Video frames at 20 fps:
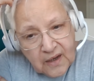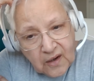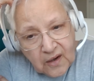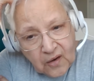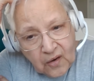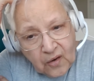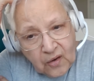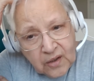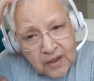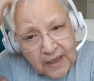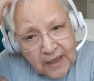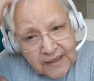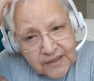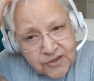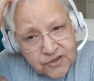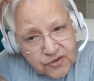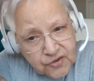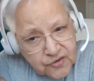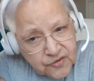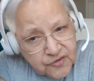All I
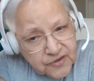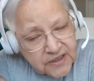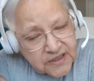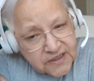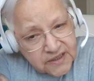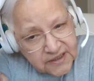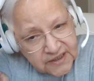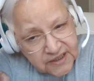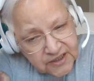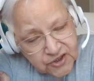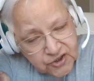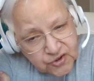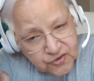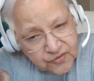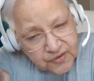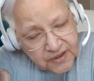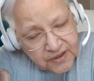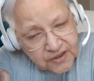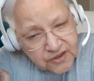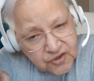do is lead you
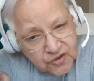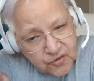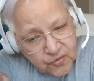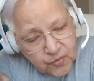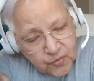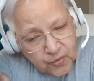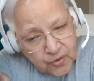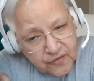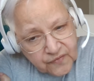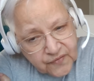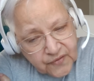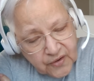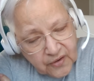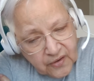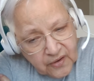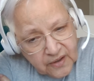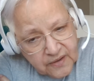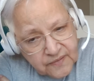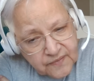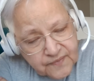into the Word of
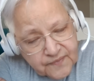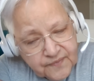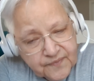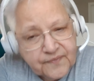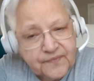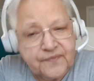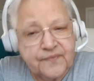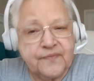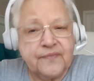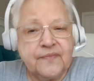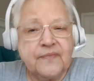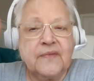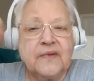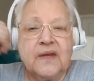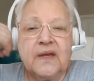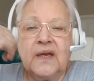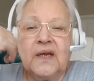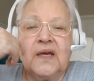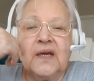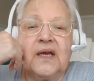God.
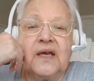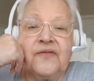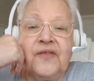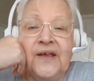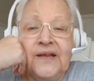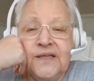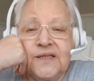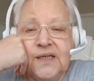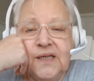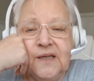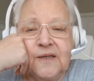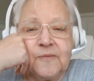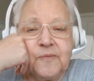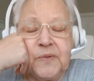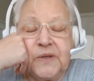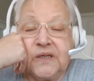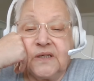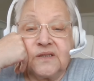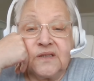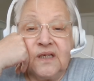That's it,
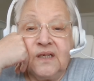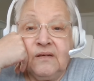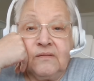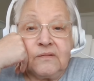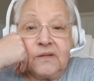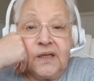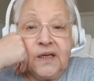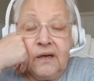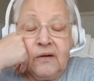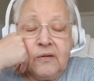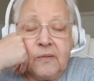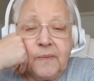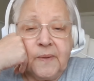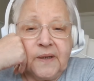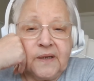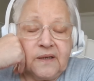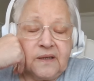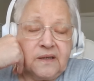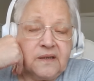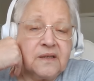because I don't care about
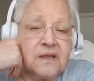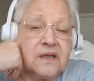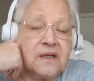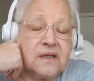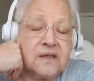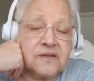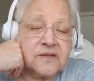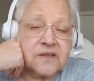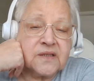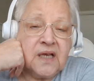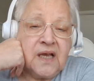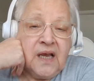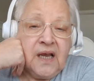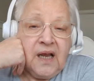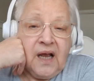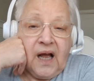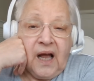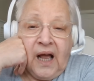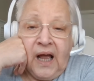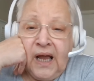anything else.
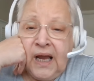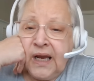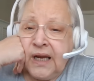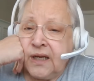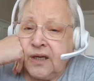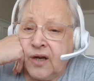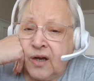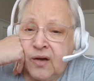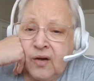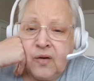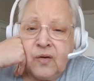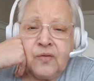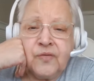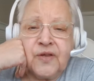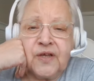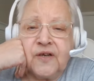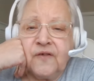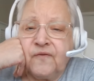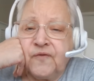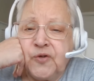I know
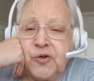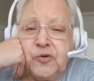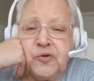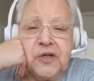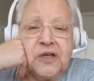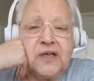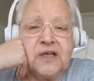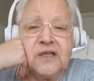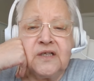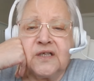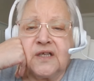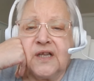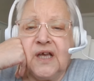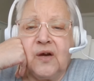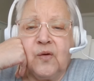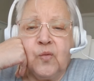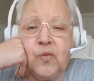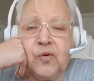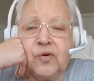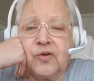that if you get into that
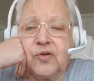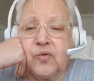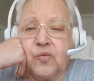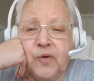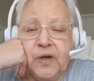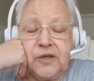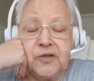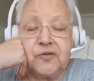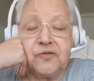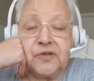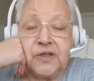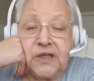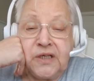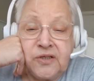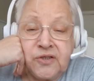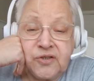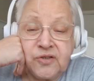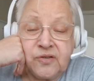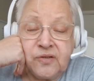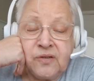word the way you need
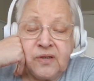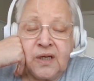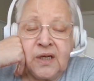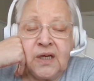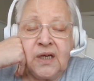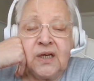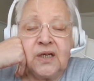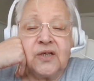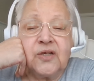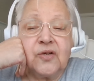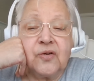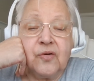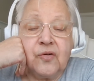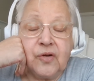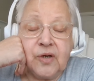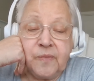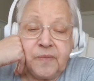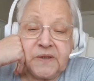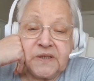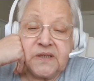to, you're going
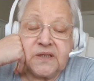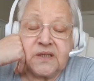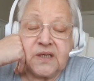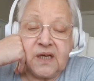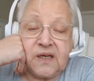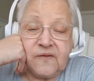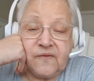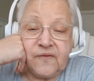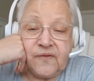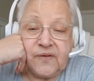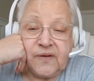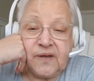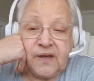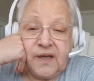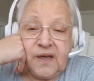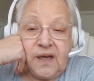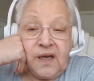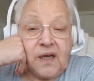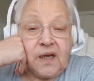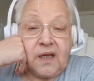to be safe.
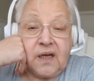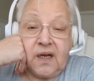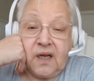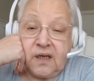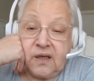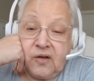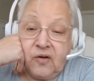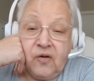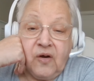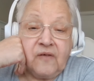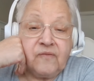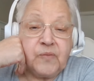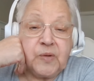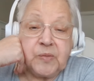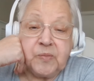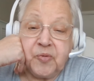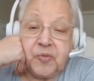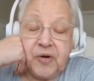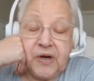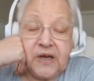And I know I've been
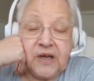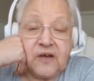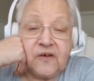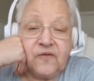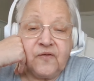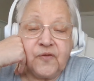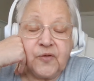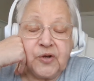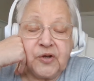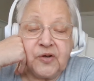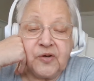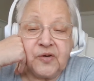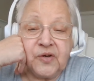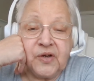praying for you,